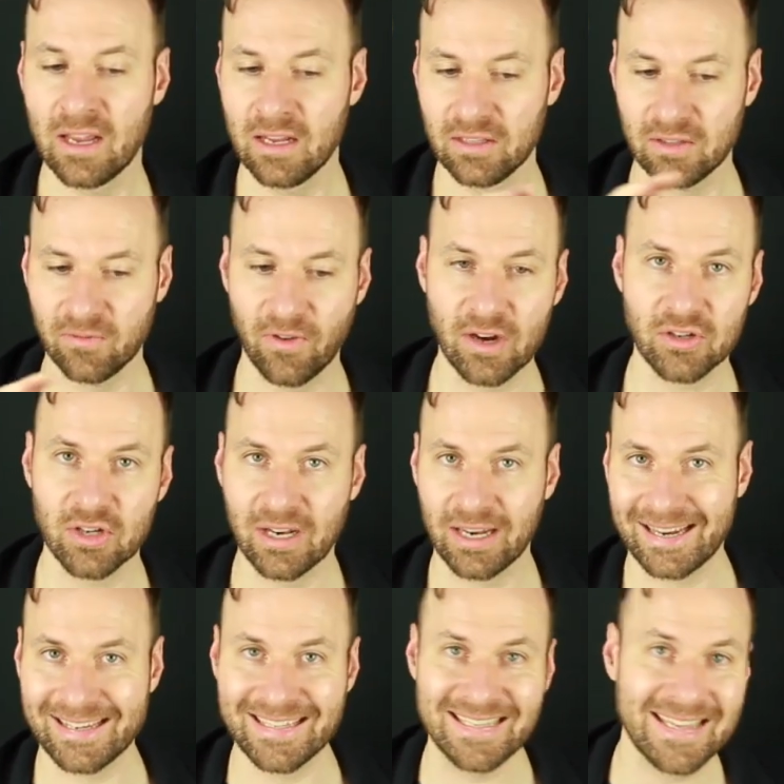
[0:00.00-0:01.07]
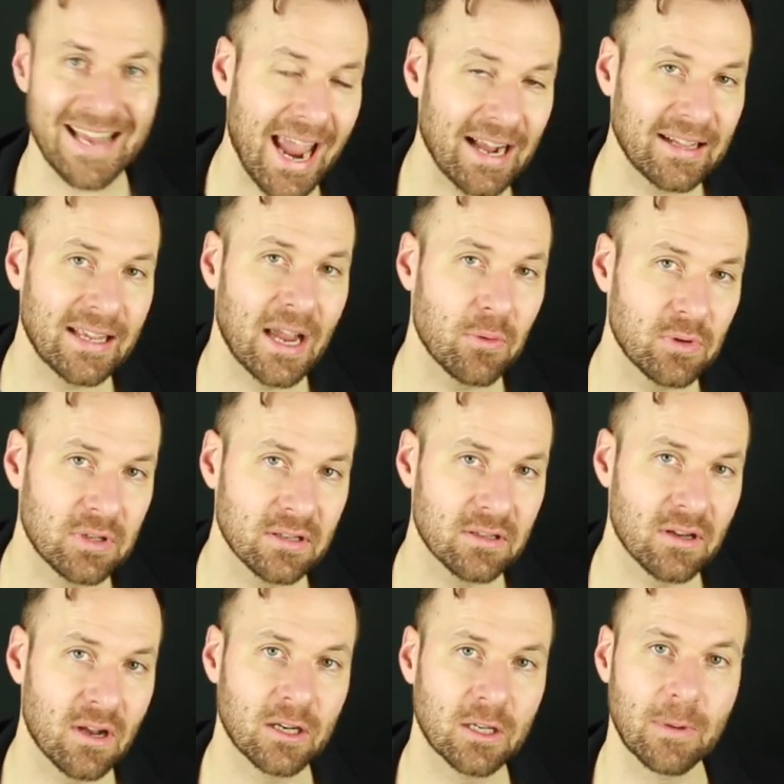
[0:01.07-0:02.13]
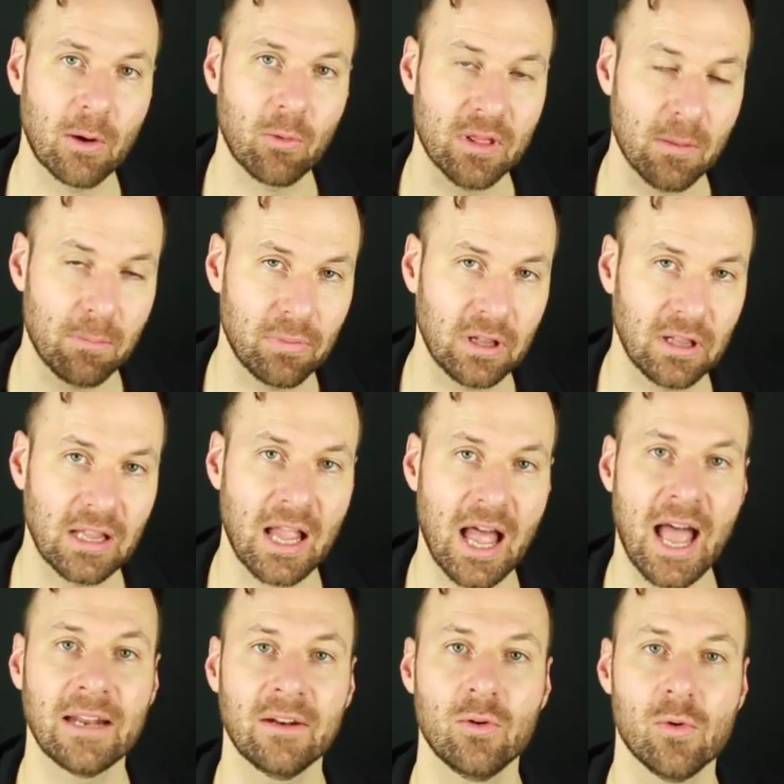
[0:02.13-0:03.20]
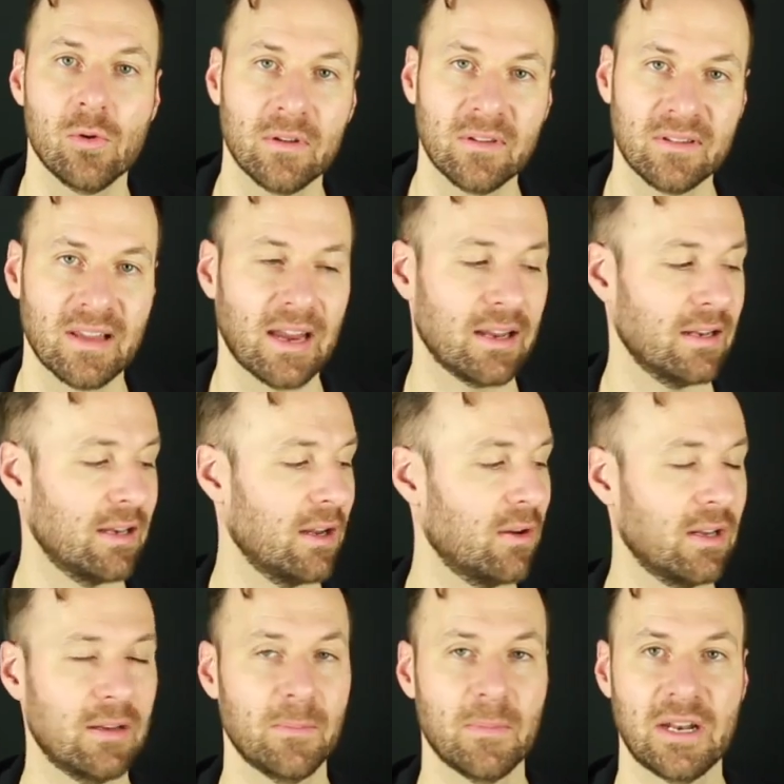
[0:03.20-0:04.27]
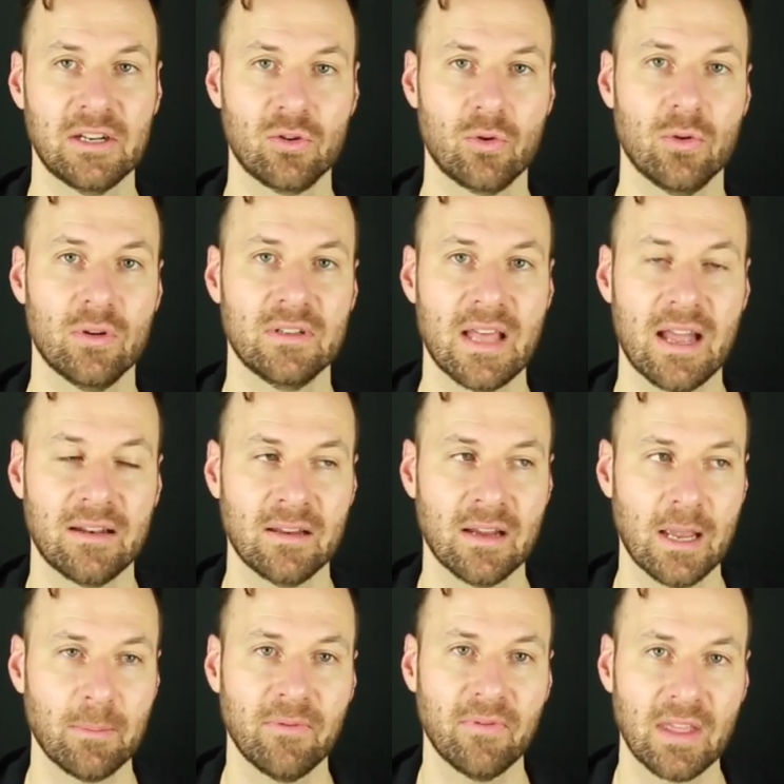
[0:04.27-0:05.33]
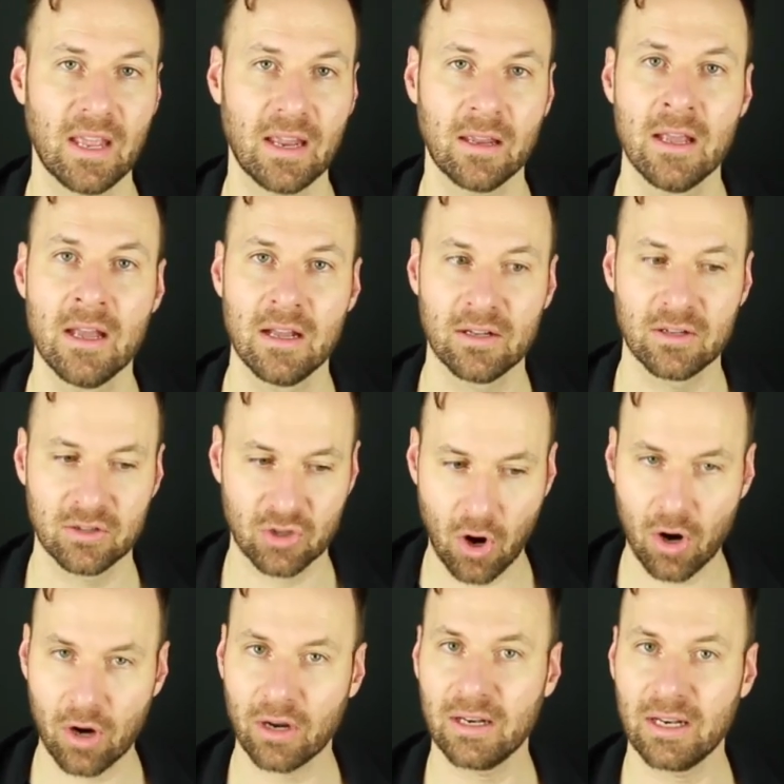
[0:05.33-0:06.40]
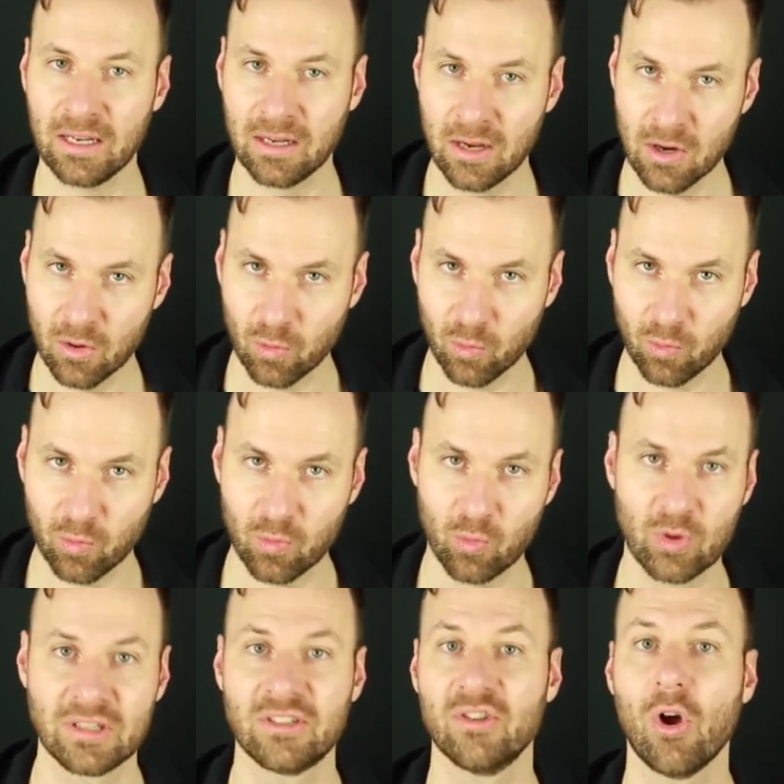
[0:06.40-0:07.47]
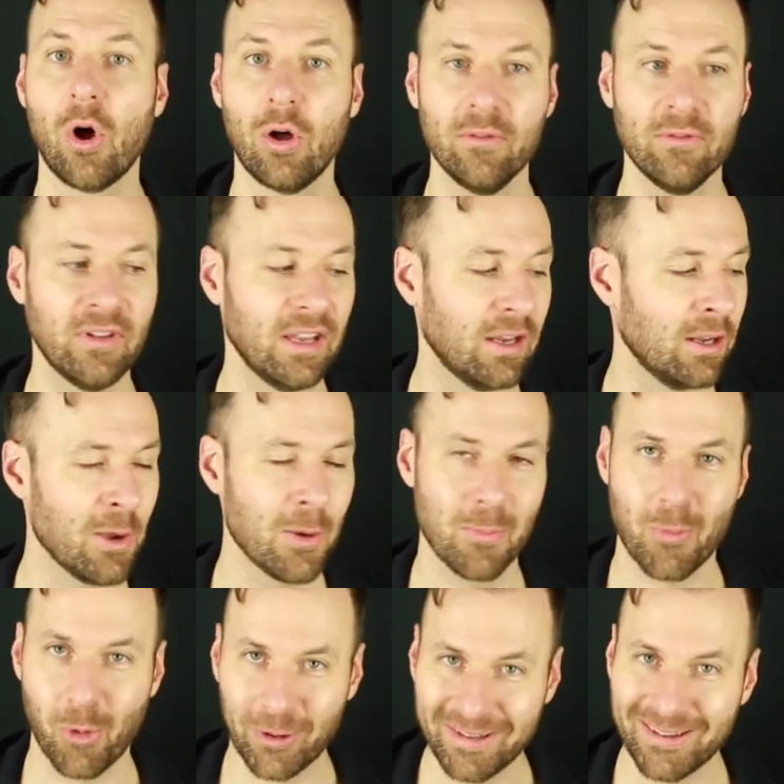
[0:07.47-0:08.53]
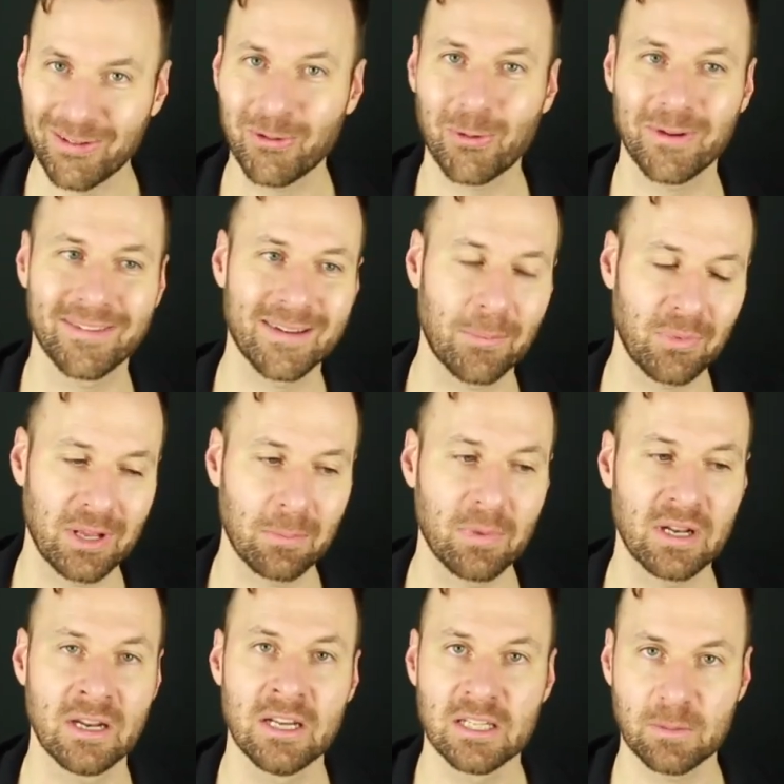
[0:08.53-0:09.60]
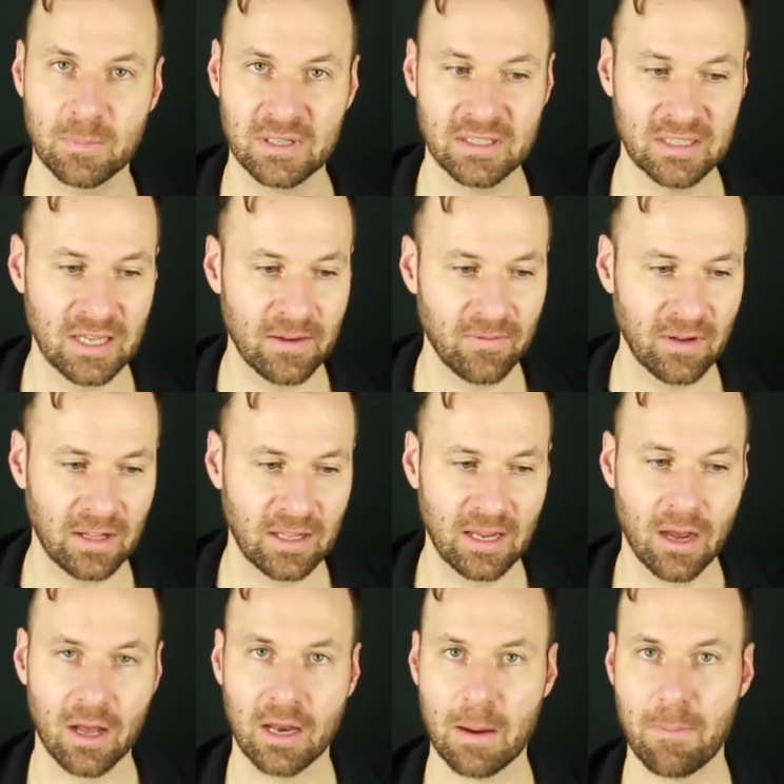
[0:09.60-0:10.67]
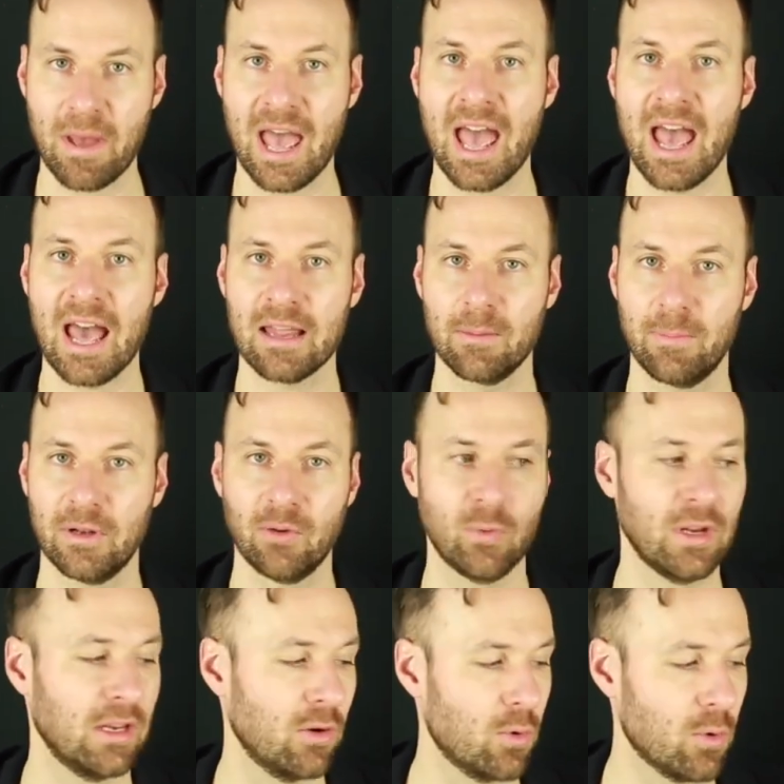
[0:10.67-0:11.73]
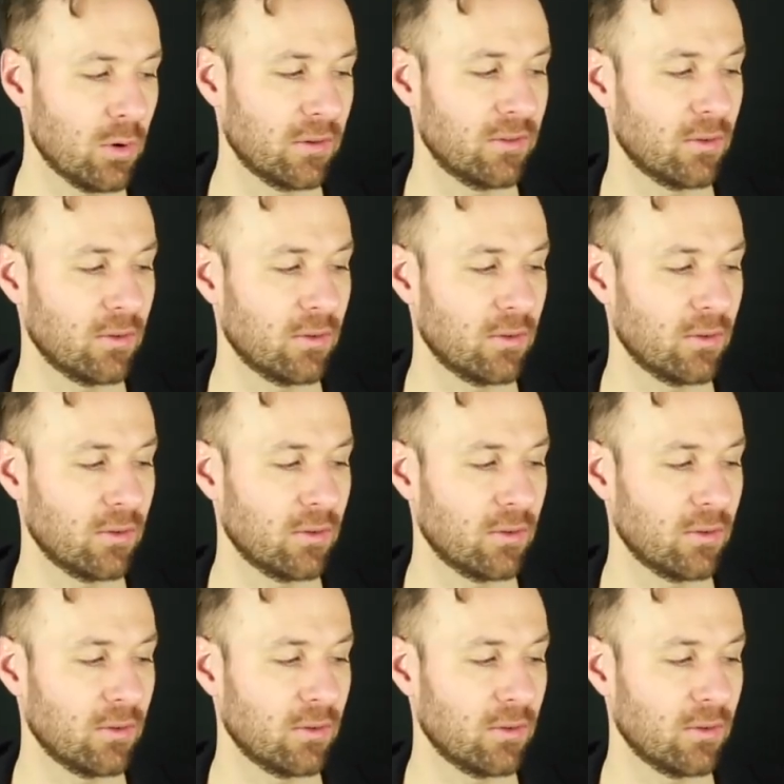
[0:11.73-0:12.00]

It's functioning exactly how we just talked about, with applied chords, secondary diminished chords, that type of thing, targeting, resolving, pointing towards something, but specifically on a path between chords.